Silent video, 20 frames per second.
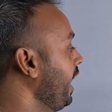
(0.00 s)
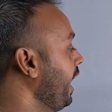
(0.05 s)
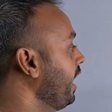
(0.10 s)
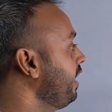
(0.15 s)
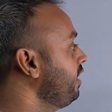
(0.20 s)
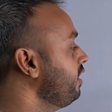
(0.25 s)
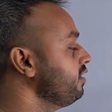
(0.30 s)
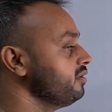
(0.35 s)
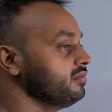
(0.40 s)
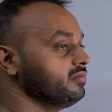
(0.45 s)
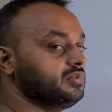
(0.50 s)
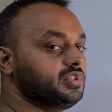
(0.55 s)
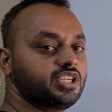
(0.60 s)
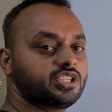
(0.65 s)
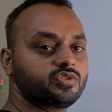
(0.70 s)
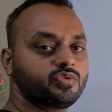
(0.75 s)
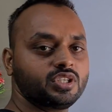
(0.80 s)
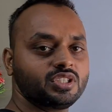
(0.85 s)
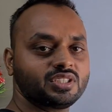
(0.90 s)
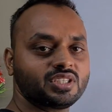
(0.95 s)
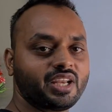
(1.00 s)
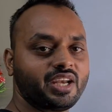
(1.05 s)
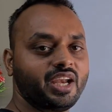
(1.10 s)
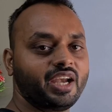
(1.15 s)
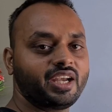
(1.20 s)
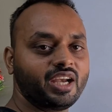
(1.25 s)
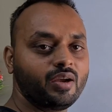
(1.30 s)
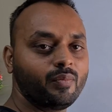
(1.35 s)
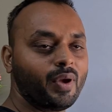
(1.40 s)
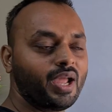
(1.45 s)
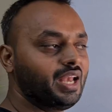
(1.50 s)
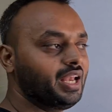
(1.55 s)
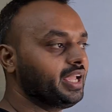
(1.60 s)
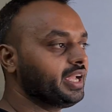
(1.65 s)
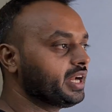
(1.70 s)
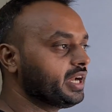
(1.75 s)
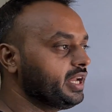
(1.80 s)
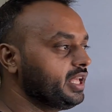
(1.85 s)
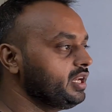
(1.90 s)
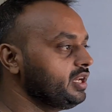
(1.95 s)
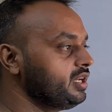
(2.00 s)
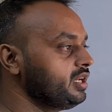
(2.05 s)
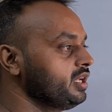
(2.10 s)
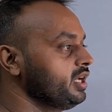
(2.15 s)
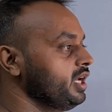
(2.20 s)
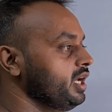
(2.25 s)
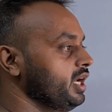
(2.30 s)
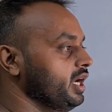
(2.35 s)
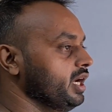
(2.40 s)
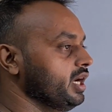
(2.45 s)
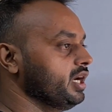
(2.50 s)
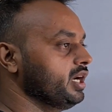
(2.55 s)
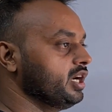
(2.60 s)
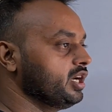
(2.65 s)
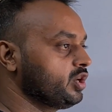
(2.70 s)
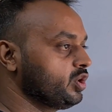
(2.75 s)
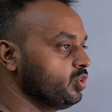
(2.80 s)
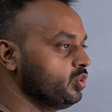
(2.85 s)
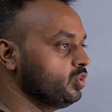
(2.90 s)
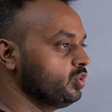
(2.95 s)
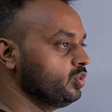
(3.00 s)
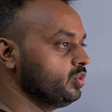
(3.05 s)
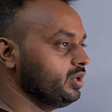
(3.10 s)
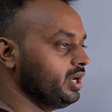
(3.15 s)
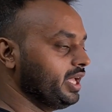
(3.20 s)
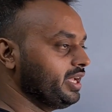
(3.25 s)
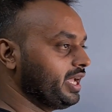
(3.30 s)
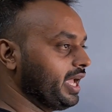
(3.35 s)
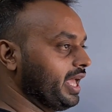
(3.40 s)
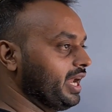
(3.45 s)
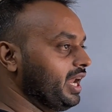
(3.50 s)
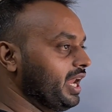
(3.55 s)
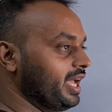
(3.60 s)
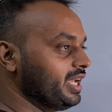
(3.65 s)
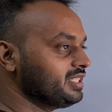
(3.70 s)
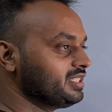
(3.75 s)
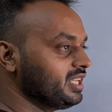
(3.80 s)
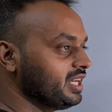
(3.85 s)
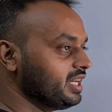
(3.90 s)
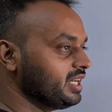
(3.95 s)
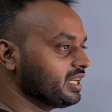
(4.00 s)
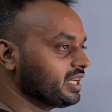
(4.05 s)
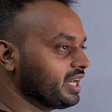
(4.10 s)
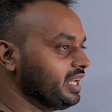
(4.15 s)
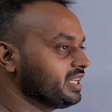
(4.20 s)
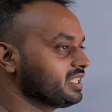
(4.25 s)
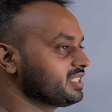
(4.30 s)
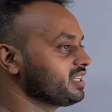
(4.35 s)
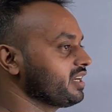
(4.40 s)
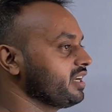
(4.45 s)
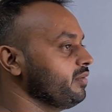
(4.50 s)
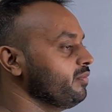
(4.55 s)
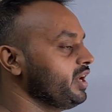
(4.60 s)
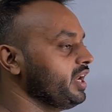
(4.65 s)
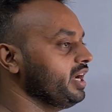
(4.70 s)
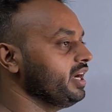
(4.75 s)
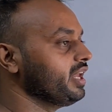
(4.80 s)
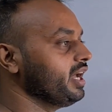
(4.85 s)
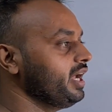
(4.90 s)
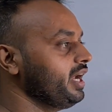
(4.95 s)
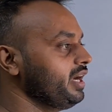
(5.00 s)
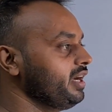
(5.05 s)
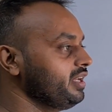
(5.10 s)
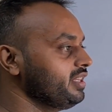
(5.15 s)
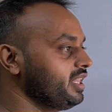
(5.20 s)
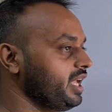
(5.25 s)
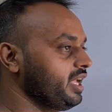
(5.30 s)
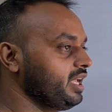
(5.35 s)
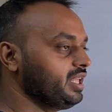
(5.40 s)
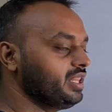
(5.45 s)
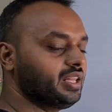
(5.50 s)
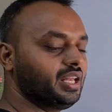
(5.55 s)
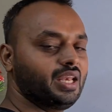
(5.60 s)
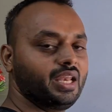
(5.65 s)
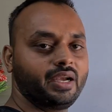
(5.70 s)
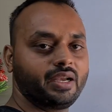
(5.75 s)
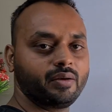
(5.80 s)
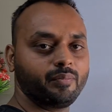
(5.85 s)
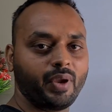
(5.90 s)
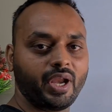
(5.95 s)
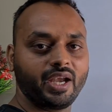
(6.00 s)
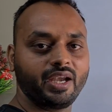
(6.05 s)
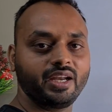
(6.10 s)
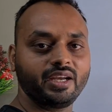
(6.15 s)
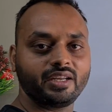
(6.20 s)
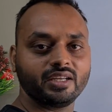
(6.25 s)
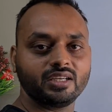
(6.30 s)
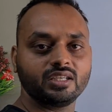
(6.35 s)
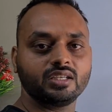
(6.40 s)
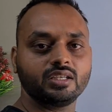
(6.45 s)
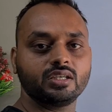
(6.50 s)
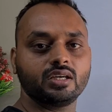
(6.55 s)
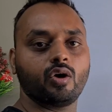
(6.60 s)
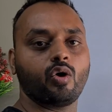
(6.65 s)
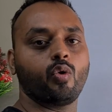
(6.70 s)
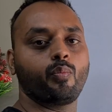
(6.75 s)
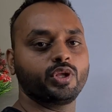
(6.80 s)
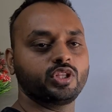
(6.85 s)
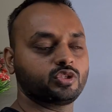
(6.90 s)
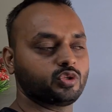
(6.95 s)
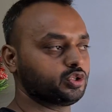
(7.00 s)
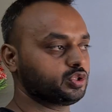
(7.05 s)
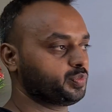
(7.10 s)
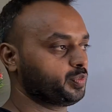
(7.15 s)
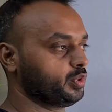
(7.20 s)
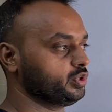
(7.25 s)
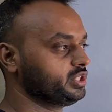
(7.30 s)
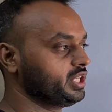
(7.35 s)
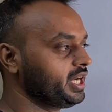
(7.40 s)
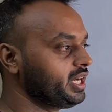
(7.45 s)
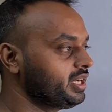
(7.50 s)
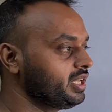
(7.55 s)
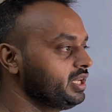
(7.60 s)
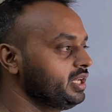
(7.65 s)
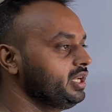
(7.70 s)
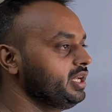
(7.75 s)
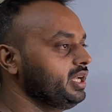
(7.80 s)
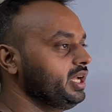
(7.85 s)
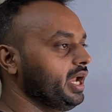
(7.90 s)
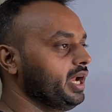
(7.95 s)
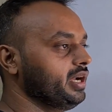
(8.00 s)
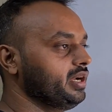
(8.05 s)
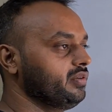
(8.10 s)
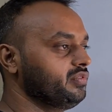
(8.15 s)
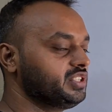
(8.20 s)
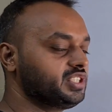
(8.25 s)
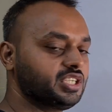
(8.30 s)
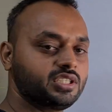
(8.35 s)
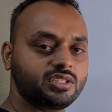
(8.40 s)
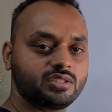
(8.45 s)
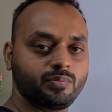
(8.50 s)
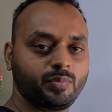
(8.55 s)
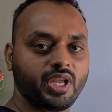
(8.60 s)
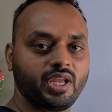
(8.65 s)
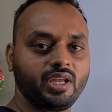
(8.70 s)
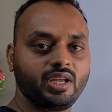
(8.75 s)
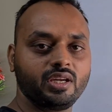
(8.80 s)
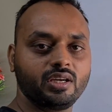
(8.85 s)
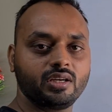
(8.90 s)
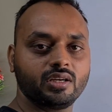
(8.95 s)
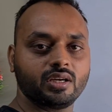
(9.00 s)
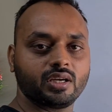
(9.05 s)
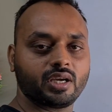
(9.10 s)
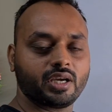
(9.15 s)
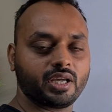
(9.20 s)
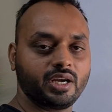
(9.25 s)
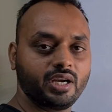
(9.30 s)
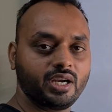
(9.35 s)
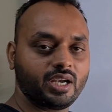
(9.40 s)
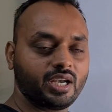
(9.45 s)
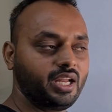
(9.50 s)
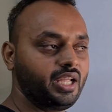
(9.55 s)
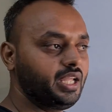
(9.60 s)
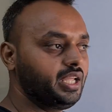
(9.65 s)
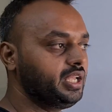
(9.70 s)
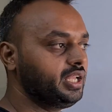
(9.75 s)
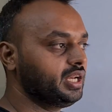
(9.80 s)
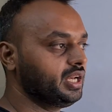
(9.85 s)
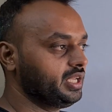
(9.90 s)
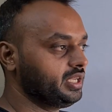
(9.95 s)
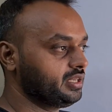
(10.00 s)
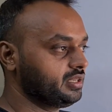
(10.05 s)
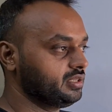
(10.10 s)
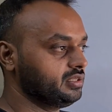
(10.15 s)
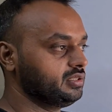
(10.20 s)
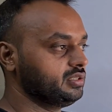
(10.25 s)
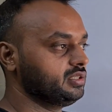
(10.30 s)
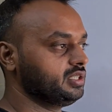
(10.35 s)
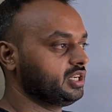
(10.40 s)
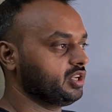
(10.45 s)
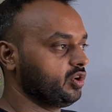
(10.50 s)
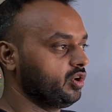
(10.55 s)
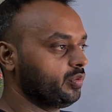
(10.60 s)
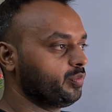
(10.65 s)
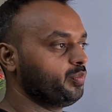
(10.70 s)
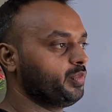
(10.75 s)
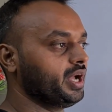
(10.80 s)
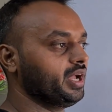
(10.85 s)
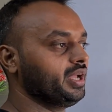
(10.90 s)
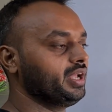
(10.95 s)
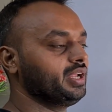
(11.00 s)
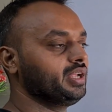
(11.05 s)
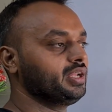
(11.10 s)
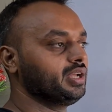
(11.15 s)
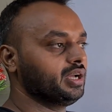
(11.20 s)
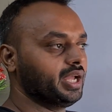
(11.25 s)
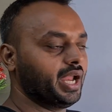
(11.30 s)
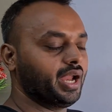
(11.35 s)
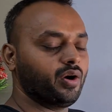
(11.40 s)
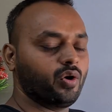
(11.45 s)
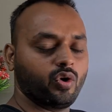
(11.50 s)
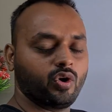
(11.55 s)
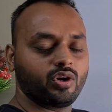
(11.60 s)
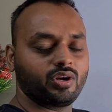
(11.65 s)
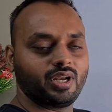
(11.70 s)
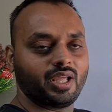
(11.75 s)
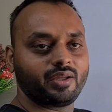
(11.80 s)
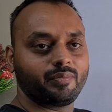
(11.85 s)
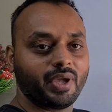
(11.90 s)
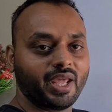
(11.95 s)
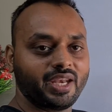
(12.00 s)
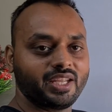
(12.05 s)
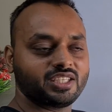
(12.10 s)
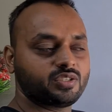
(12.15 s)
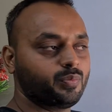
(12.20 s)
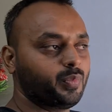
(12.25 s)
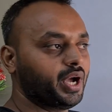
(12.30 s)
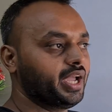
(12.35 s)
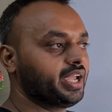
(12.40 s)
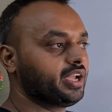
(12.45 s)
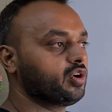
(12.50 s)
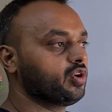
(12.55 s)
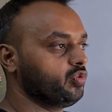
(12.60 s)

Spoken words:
And this was created by LinkedIn to like analyze the clickstream data, and they later made it a open source project, and which is being currently like developed by or like managed by